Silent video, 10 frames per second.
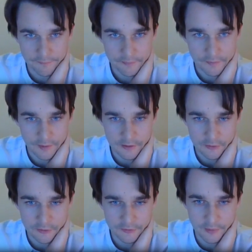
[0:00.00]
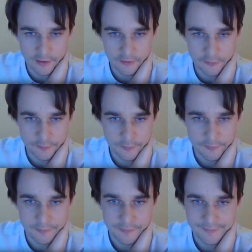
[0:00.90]
and there are some other
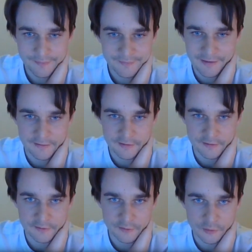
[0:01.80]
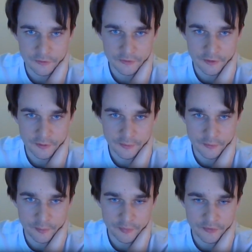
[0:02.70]
tactics which are,
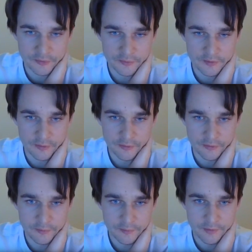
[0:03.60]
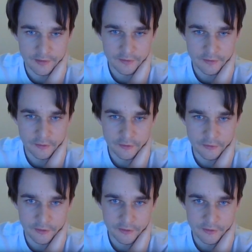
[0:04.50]
were put down earlier
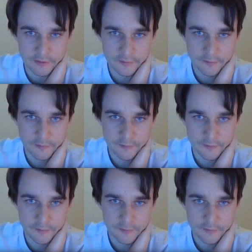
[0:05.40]
regarding